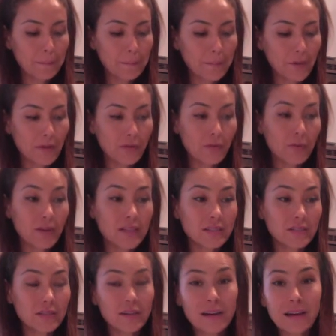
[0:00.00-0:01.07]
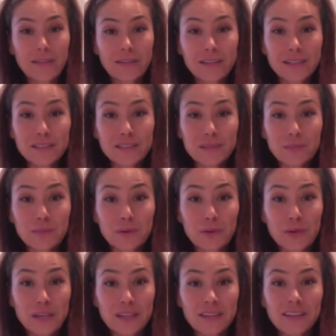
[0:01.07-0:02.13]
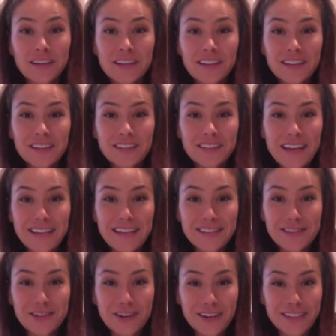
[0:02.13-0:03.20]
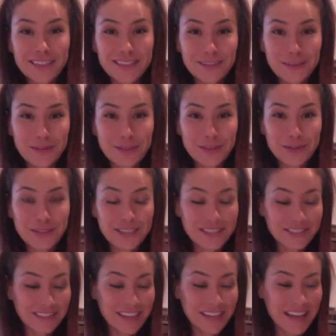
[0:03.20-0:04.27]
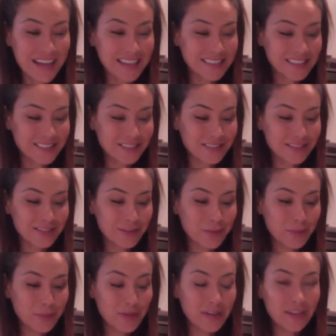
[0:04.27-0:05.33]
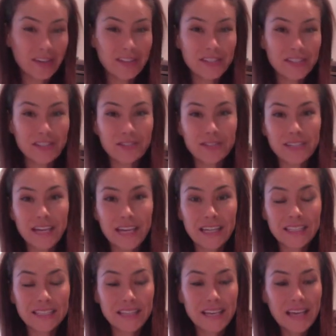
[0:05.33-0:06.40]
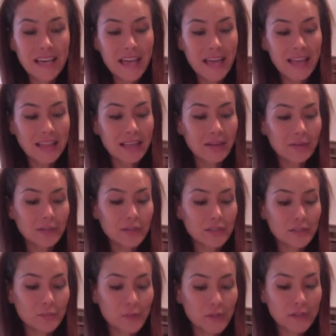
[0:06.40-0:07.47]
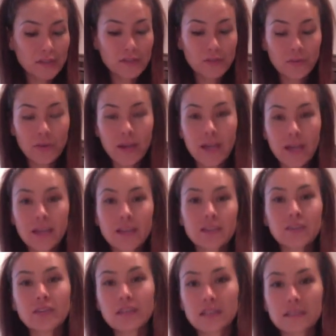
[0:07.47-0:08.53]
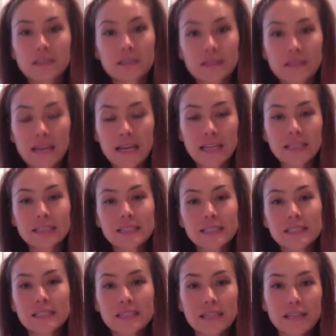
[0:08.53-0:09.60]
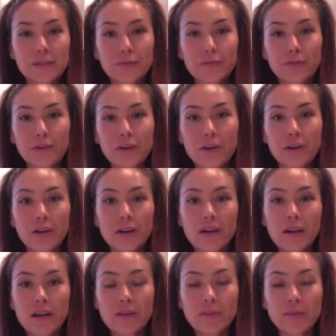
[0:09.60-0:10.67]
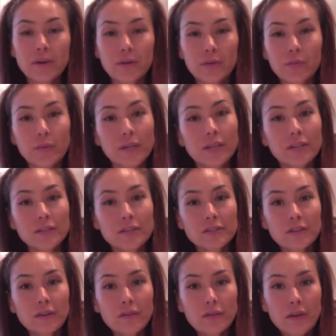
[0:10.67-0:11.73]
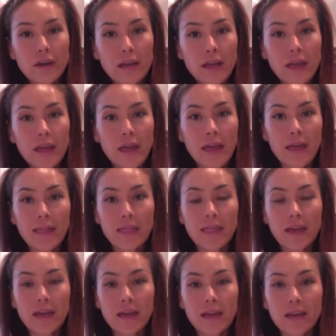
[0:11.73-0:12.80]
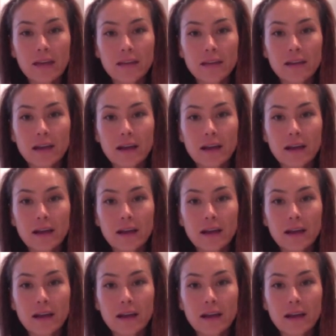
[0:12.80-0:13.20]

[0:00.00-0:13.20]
Otherwise you could have an exploding glass jar, so we don't want to do that, so don't put it on too tight. And then we just put this away, and you can let it sit for about a week or so. And then